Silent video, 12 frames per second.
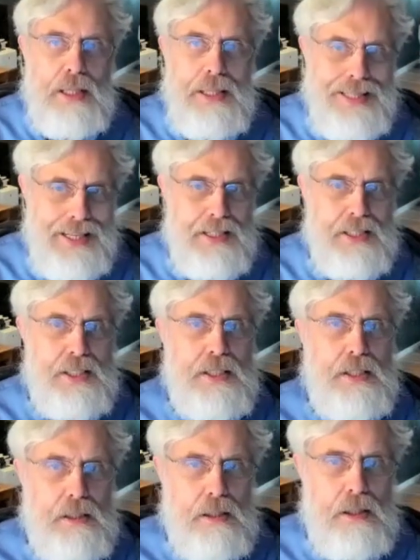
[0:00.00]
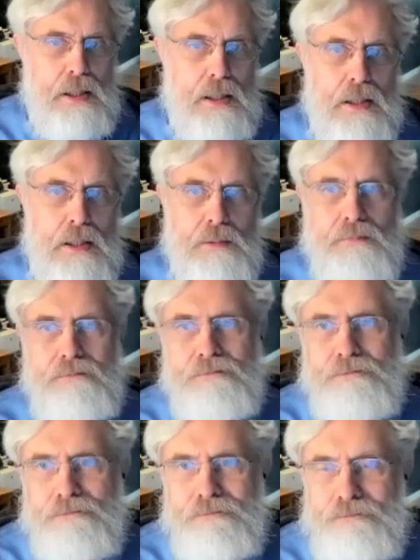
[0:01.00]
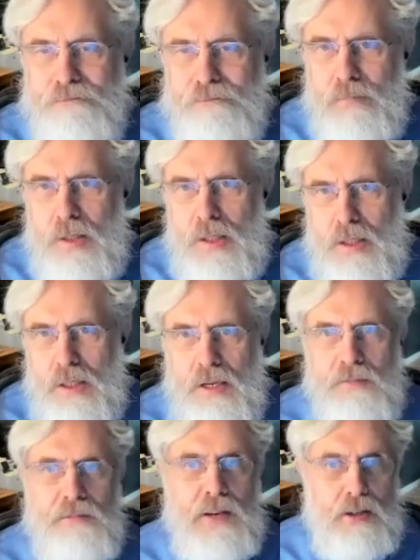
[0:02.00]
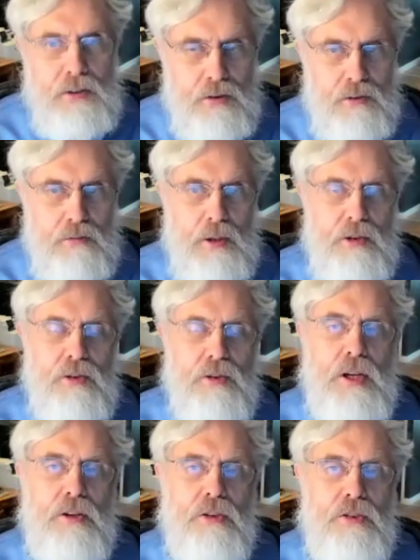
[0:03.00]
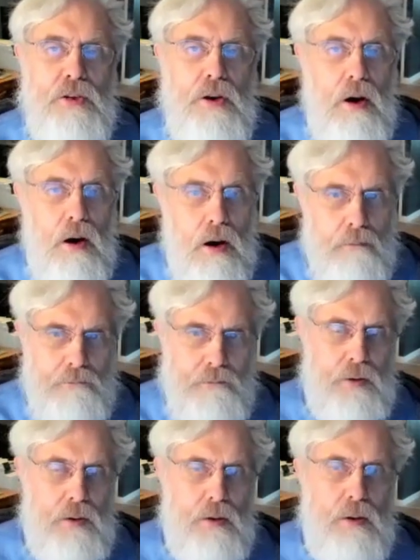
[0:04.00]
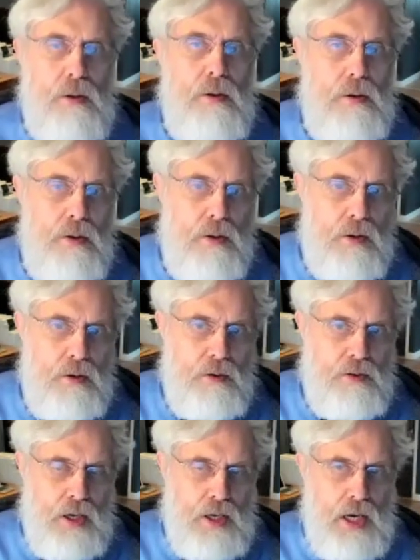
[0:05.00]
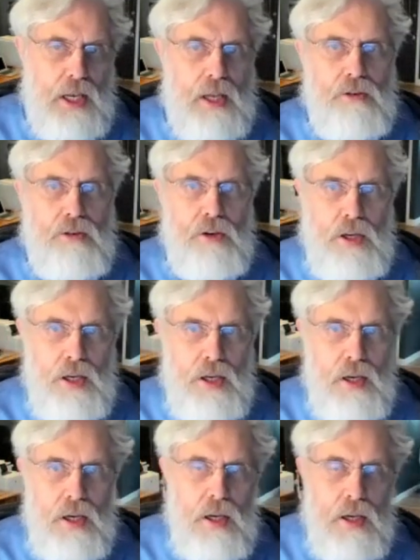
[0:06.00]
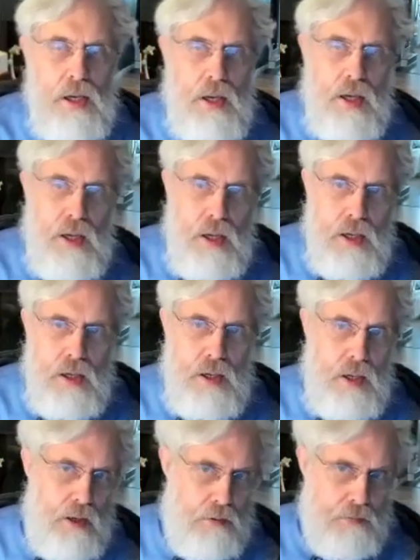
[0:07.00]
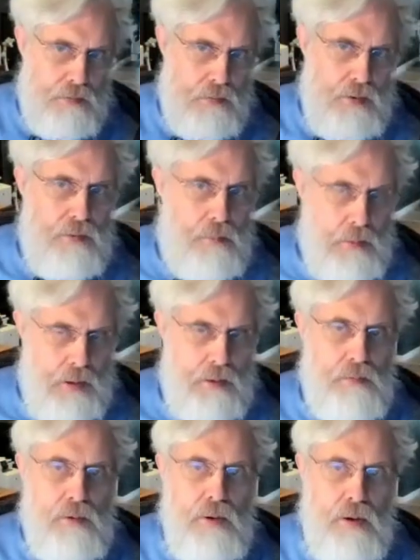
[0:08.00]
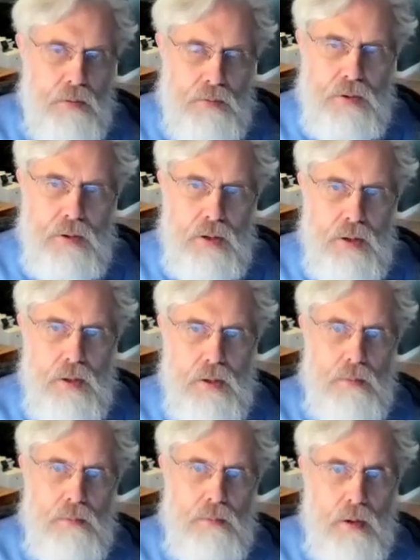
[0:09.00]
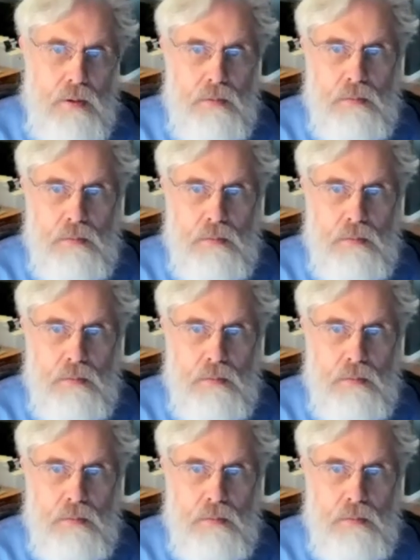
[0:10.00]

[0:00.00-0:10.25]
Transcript: less uh, invasive, much less harmful to the psychology uh, of everybody involved. Uh,